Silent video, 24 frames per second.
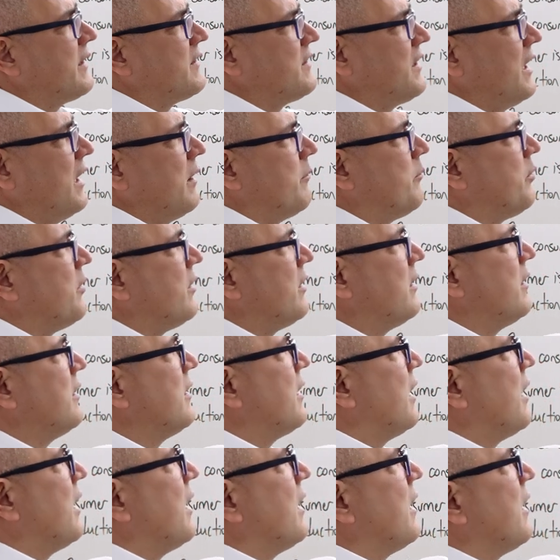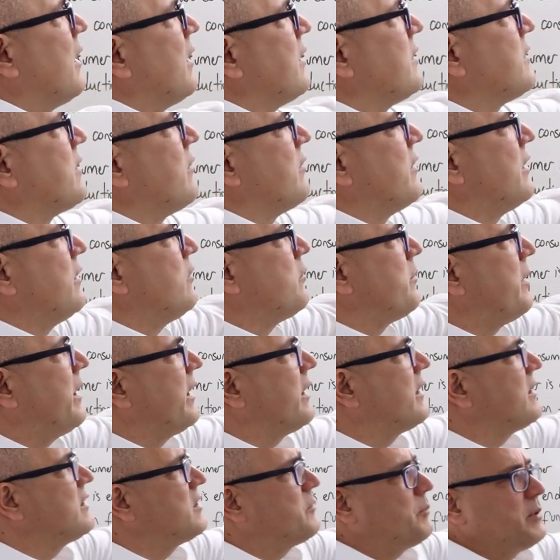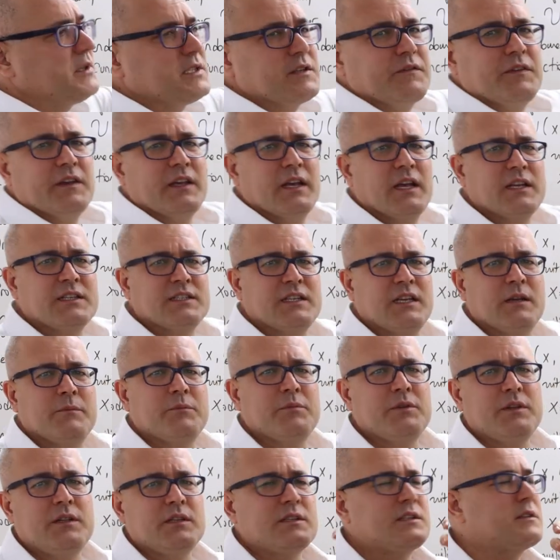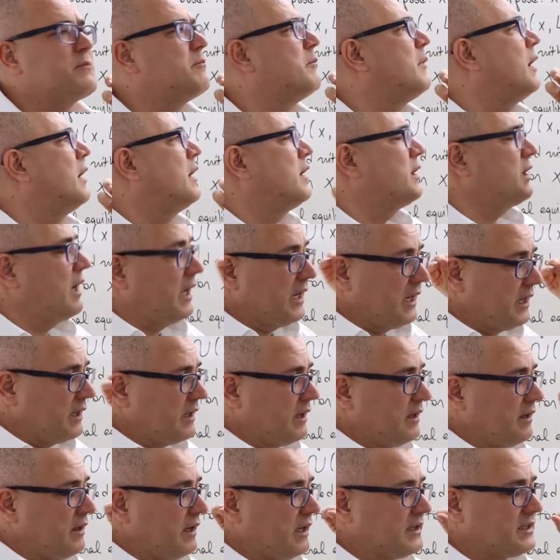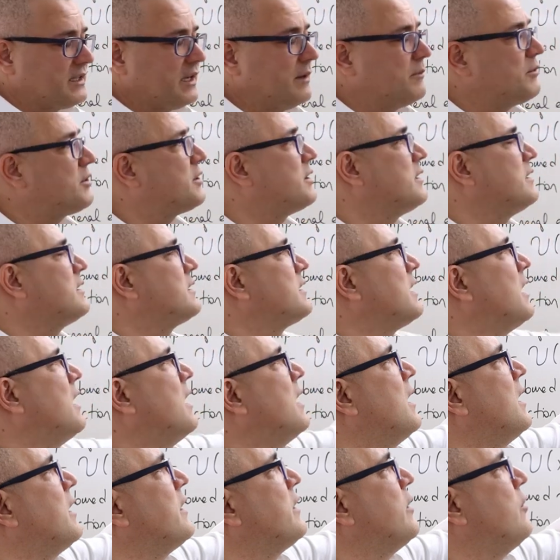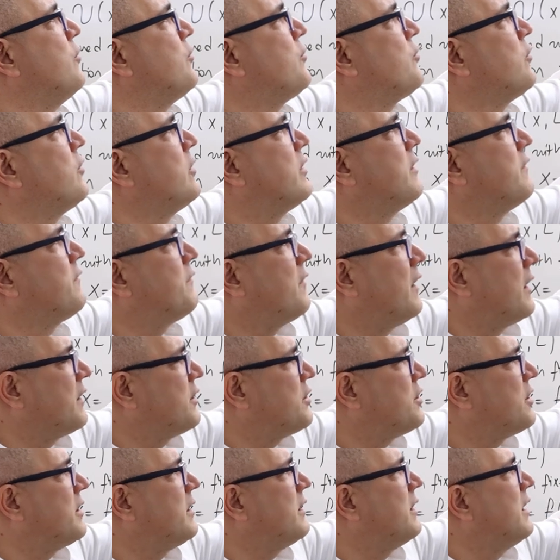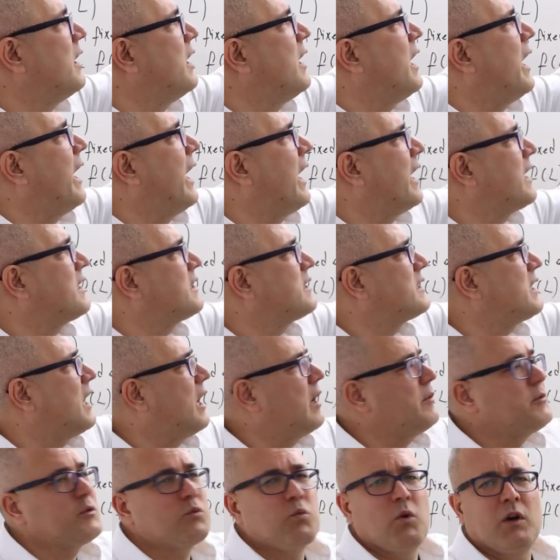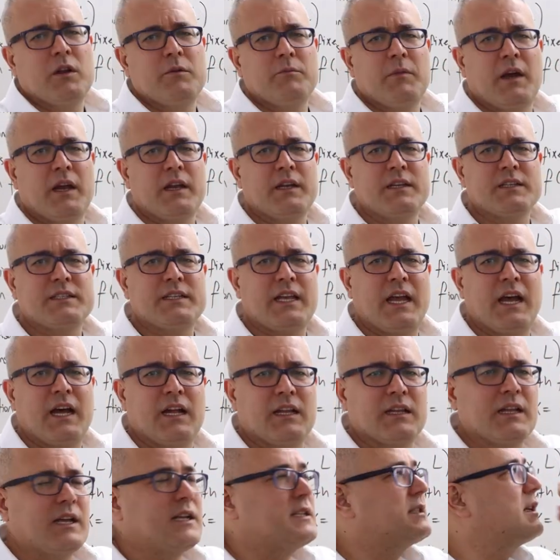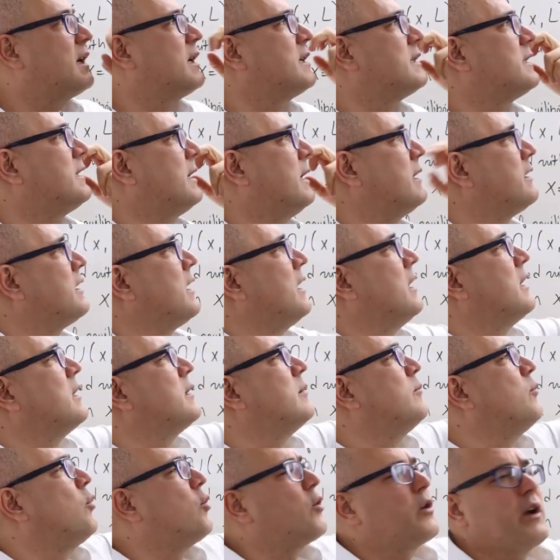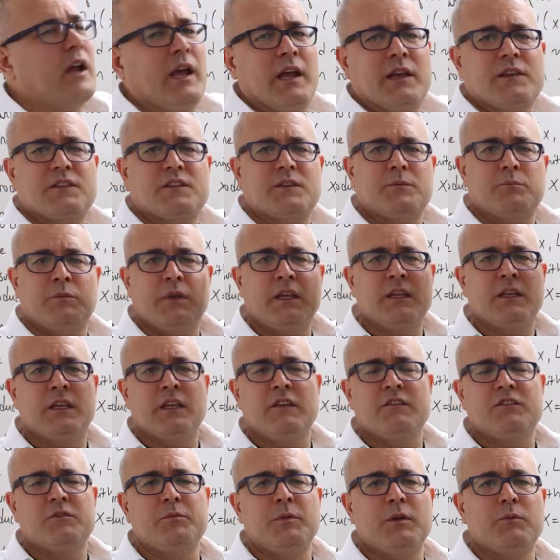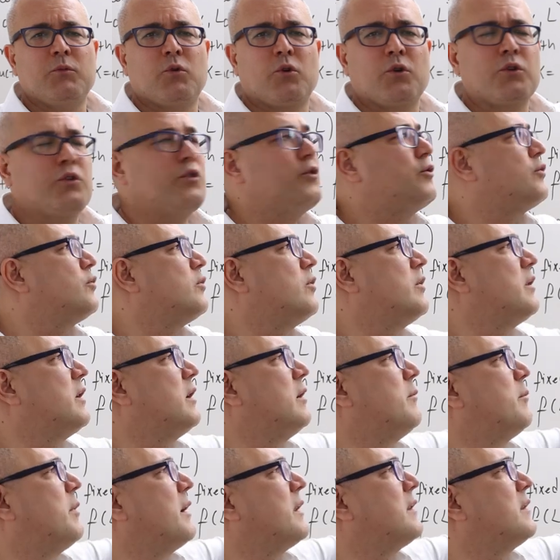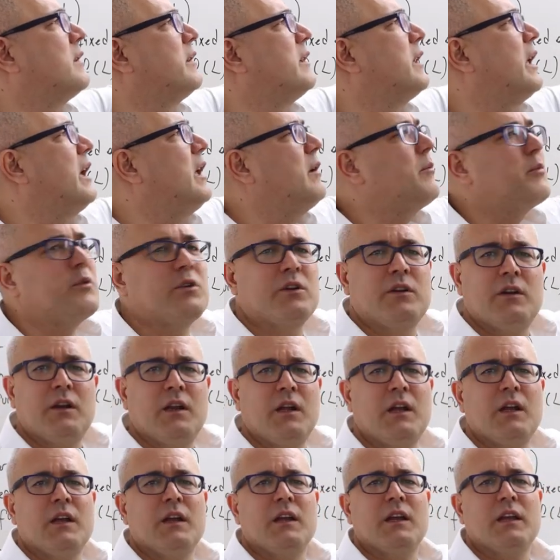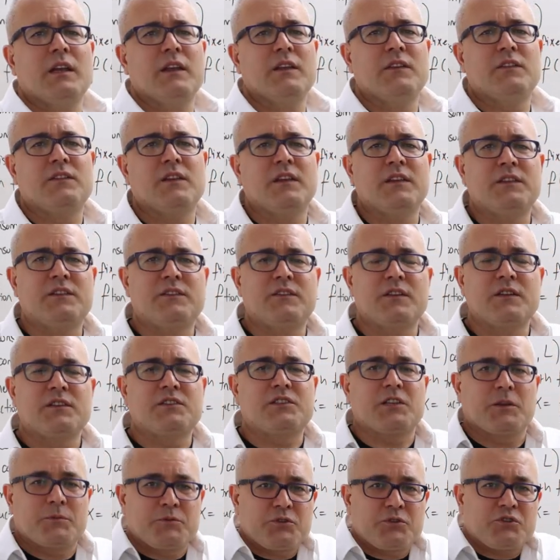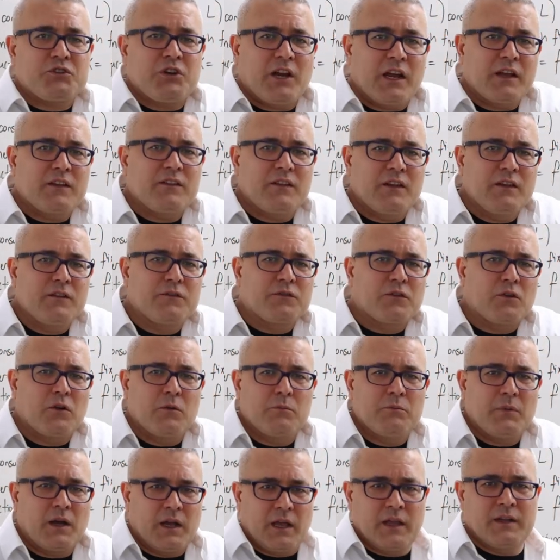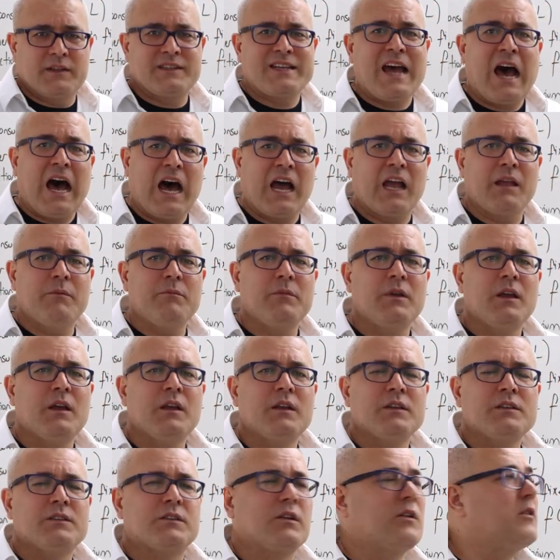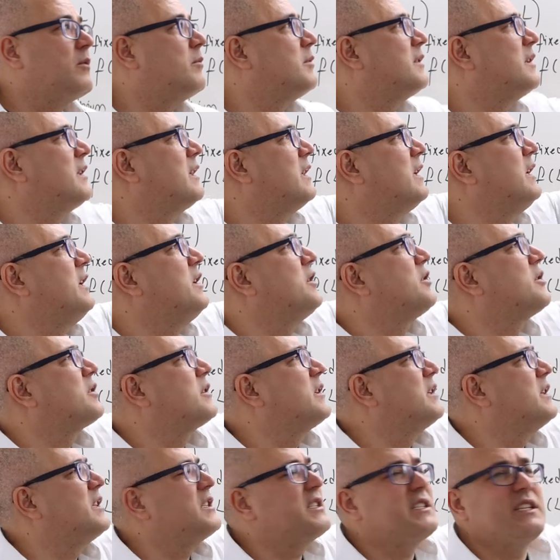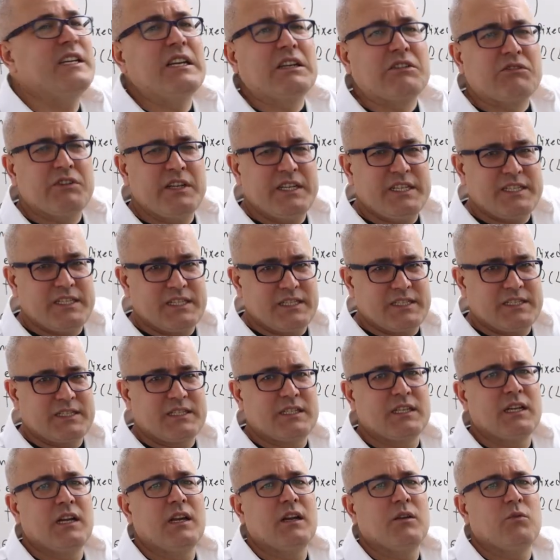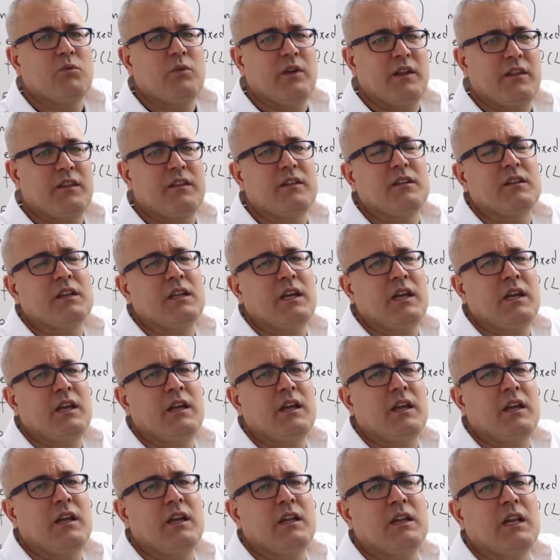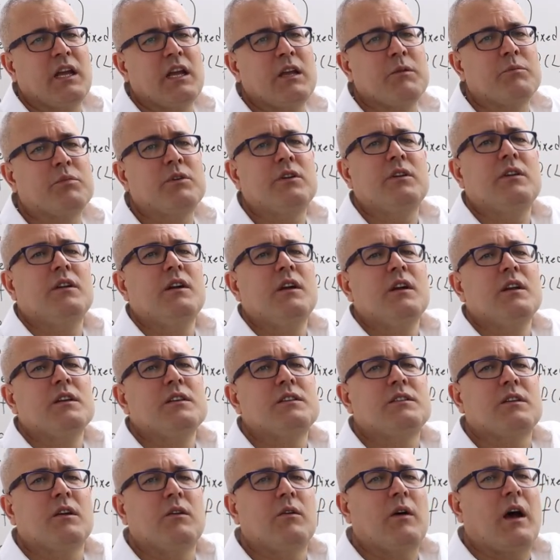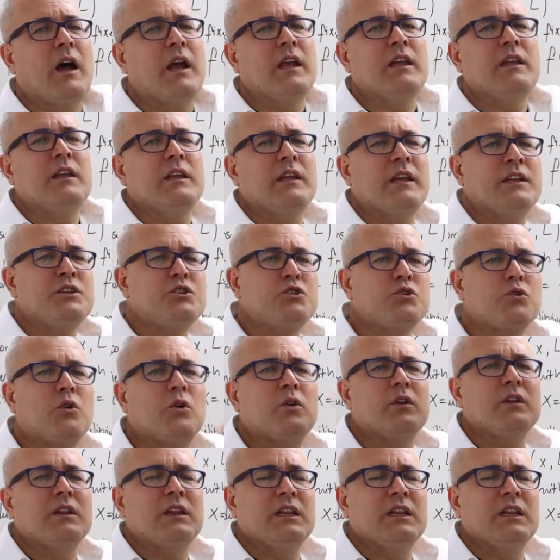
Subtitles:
example. So the numerical specific examples, assumptions. The utility function, X times 1 minus L. As I said, the more X gives me more utility, but the labor is subtracting from my time. So the leisure is decreases with labor. So I enjoy